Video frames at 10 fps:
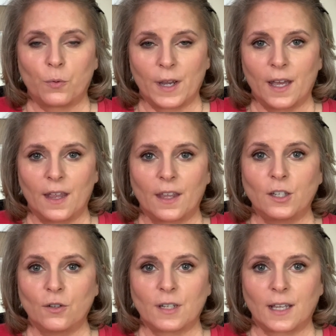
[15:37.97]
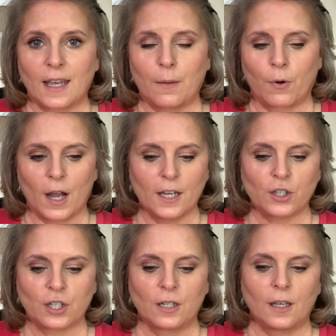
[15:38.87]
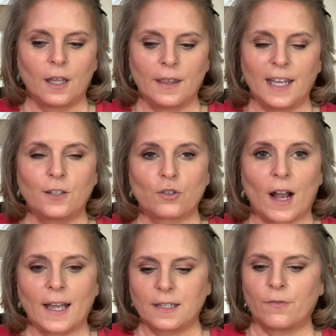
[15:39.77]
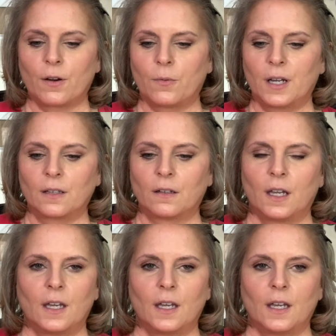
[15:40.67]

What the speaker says: with using that brush, then try a different one.